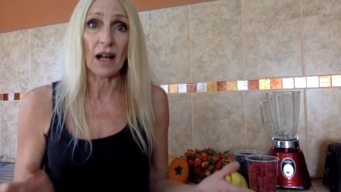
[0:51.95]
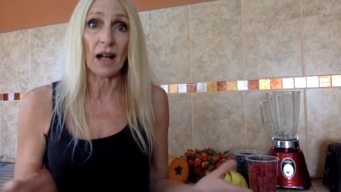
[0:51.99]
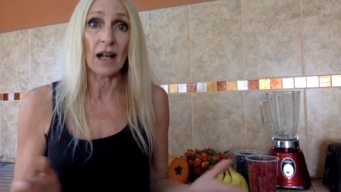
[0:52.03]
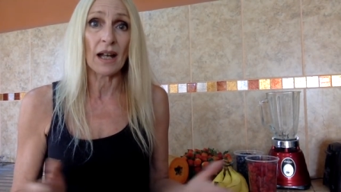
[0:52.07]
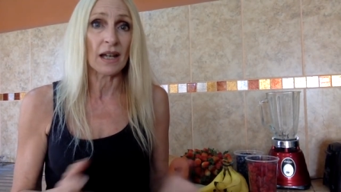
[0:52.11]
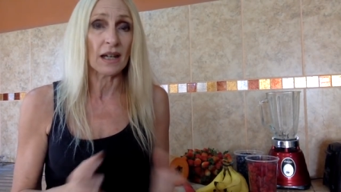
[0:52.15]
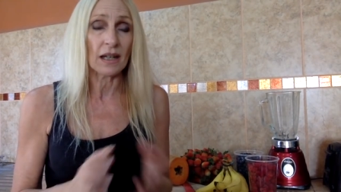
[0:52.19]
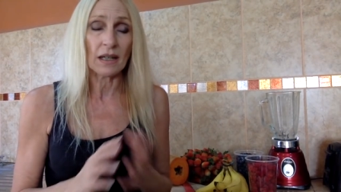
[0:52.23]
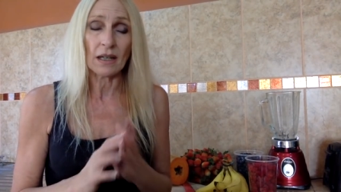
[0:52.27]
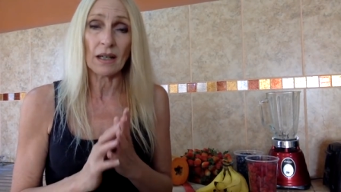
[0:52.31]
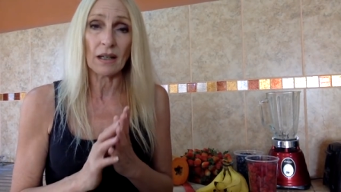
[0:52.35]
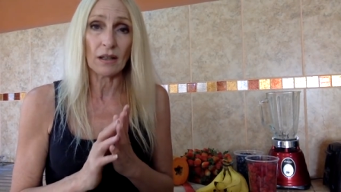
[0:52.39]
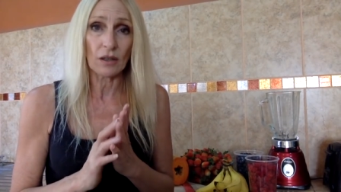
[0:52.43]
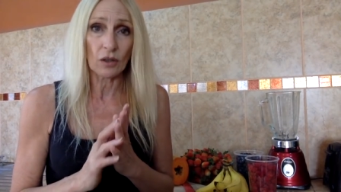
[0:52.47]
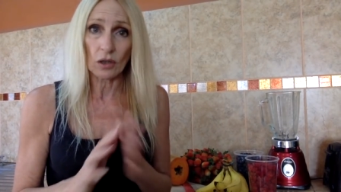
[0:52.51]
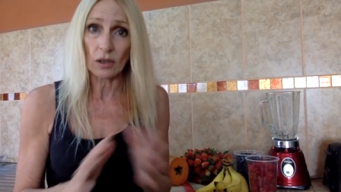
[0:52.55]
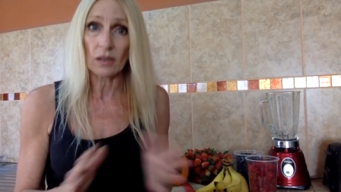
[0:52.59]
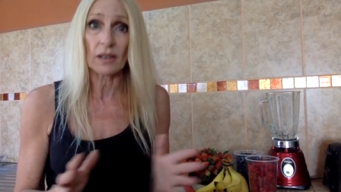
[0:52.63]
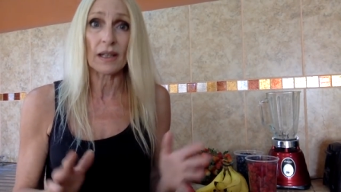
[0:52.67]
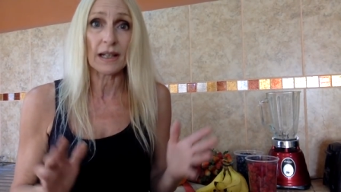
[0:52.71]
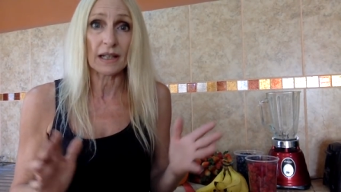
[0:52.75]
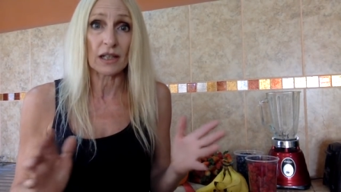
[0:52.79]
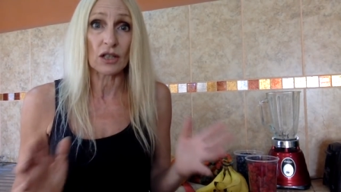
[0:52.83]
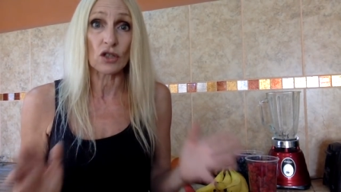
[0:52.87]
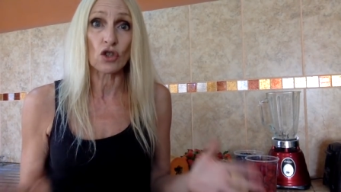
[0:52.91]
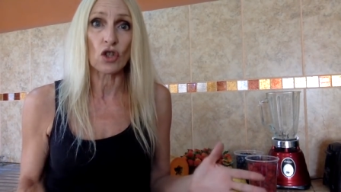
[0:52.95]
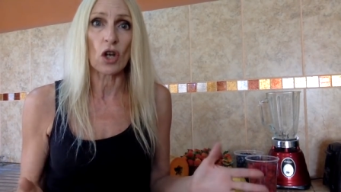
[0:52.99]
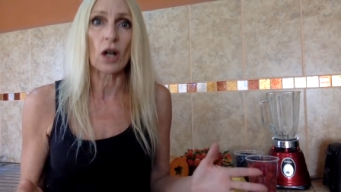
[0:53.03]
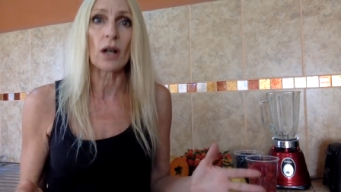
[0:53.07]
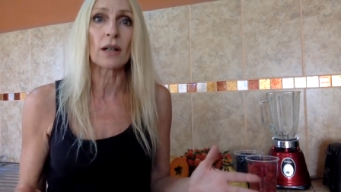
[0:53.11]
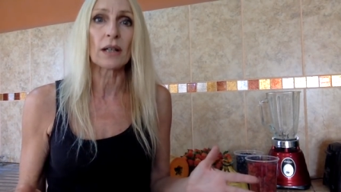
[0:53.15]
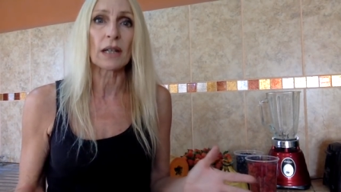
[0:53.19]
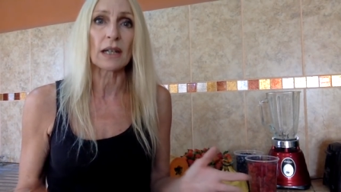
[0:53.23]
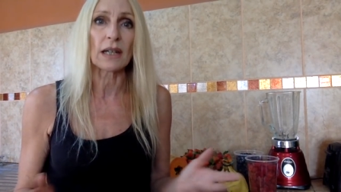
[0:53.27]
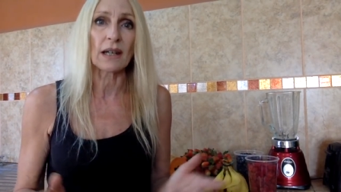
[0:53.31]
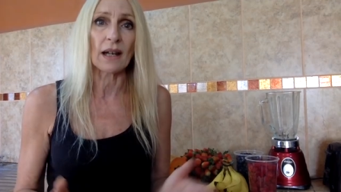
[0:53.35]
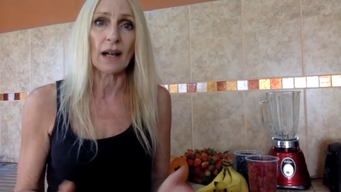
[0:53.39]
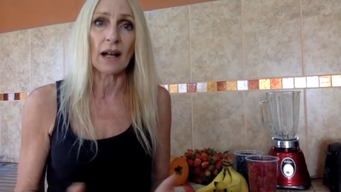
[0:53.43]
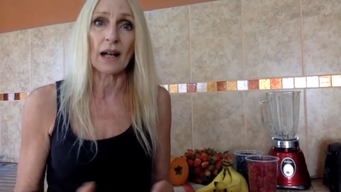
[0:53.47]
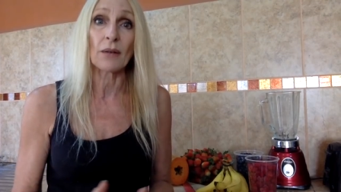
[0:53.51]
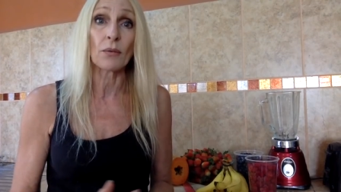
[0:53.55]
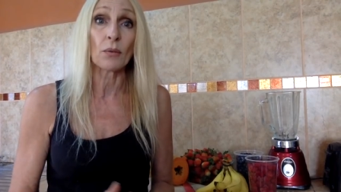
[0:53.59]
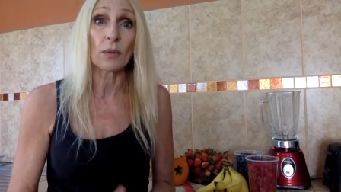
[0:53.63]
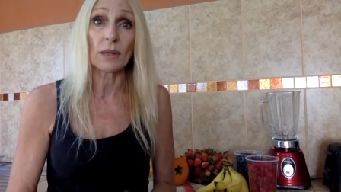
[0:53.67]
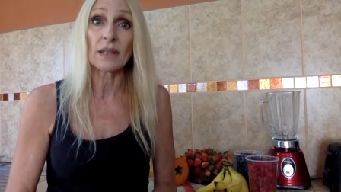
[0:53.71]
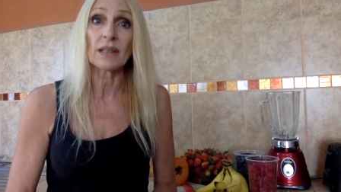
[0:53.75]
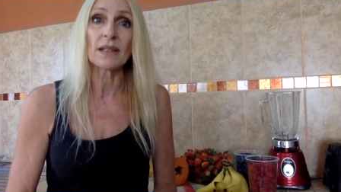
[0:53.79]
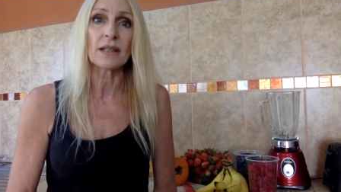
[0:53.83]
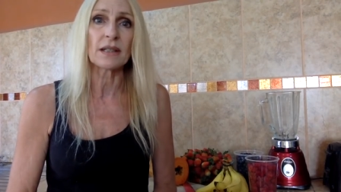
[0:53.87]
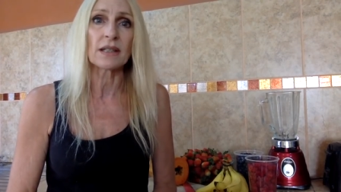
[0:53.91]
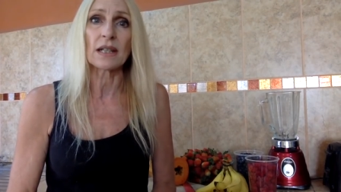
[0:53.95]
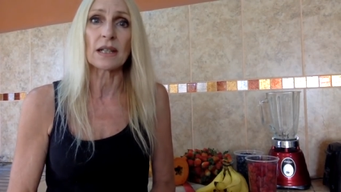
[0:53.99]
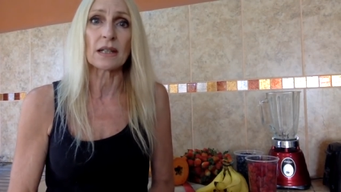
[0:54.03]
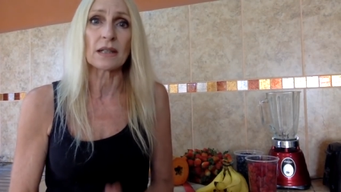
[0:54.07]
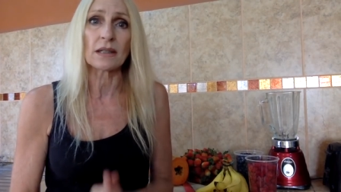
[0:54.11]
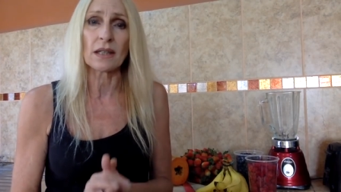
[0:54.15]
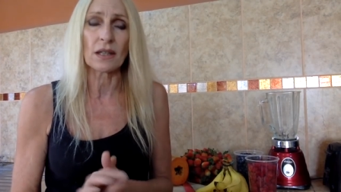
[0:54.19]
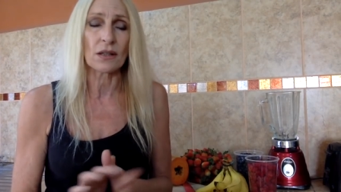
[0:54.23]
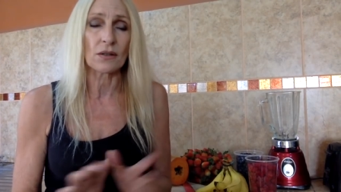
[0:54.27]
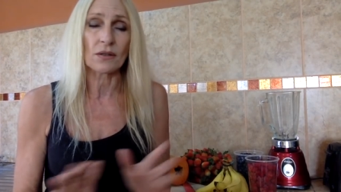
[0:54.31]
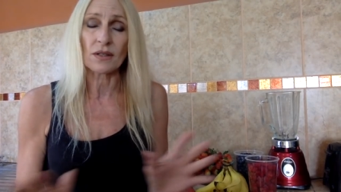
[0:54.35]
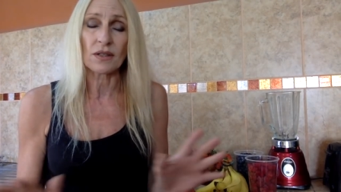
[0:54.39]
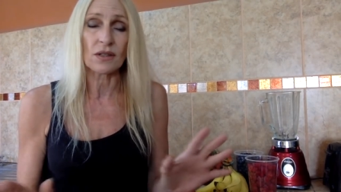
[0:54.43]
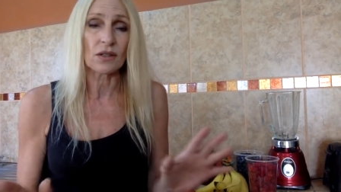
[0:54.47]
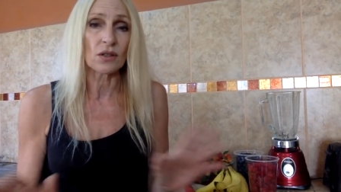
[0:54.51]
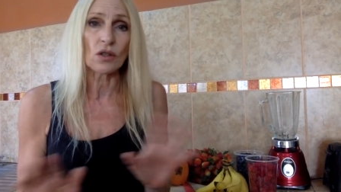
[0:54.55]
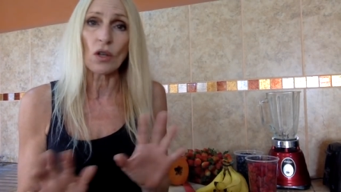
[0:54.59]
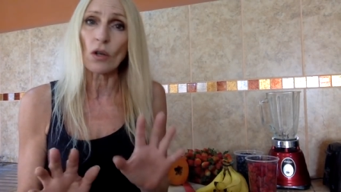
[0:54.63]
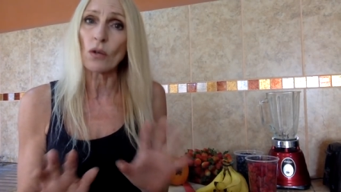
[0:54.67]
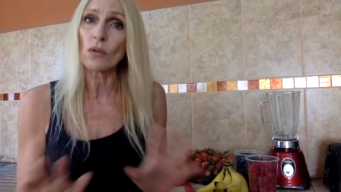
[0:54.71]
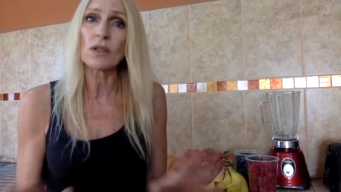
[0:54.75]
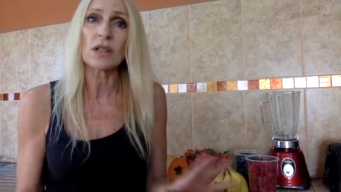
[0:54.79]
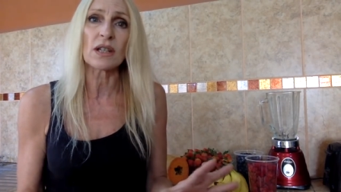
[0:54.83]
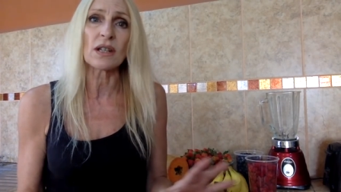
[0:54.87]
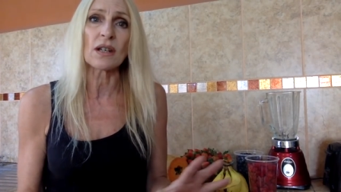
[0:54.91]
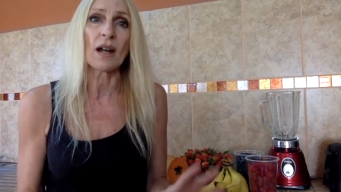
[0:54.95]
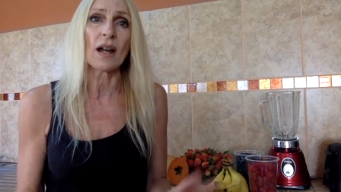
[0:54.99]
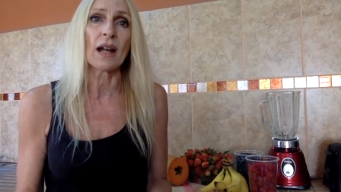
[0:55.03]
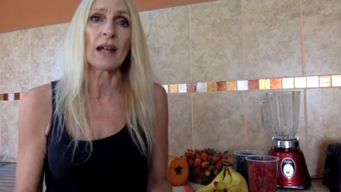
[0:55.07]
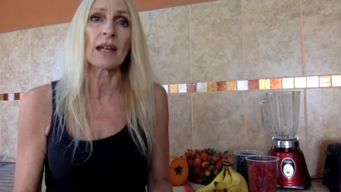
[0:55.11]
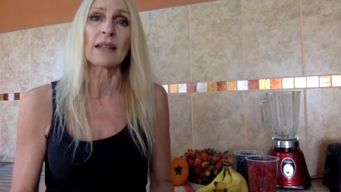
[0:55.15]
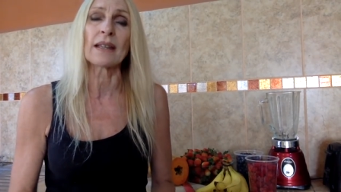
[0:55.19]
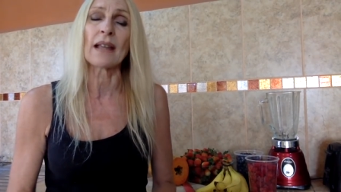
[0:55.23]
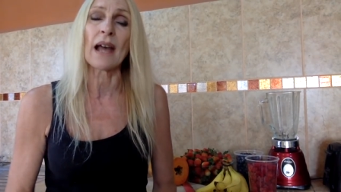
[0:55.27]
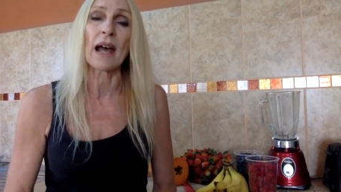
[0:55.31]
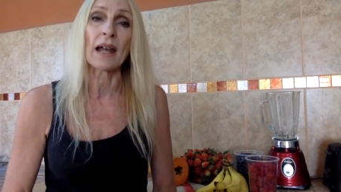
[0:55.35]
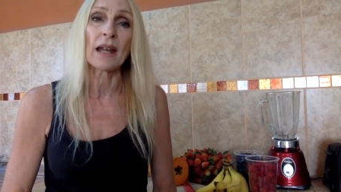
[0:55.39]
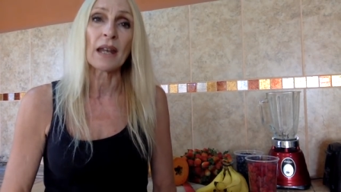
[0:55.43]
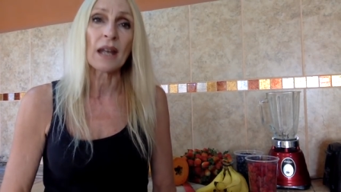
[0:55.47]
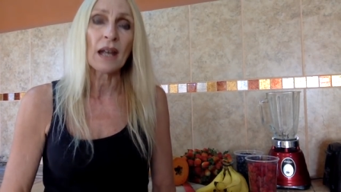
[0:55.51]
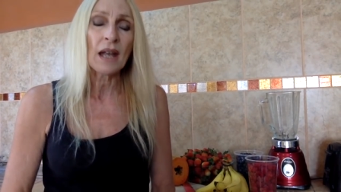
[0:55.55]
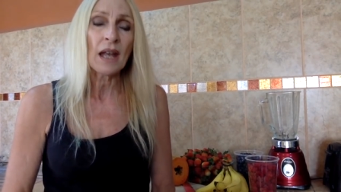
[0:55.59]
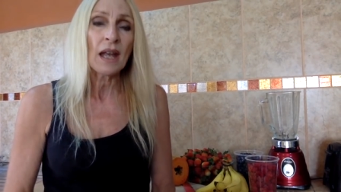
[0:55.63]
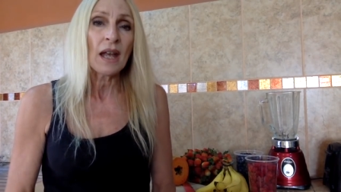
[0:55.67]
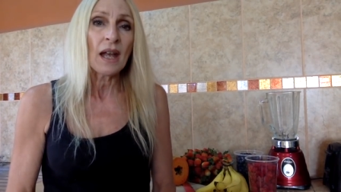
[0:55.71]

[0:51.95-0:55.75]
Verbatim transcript: I looked like a junkie. I really did. There's no denying that.